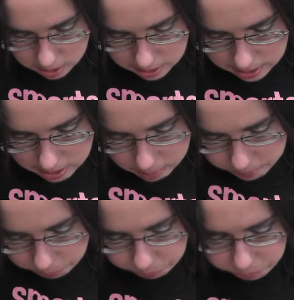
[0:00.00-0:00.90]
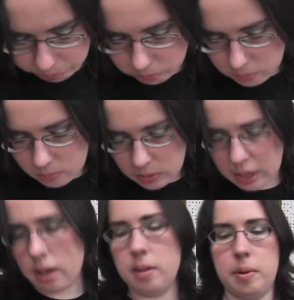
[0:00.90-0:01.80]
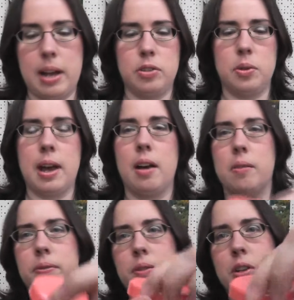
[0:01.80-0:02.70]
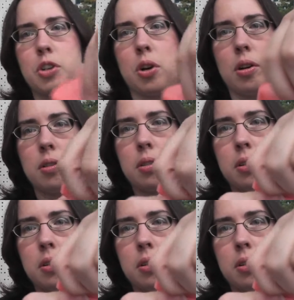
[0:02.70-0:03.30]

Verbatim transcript: Now, uh, I do have a Tarte.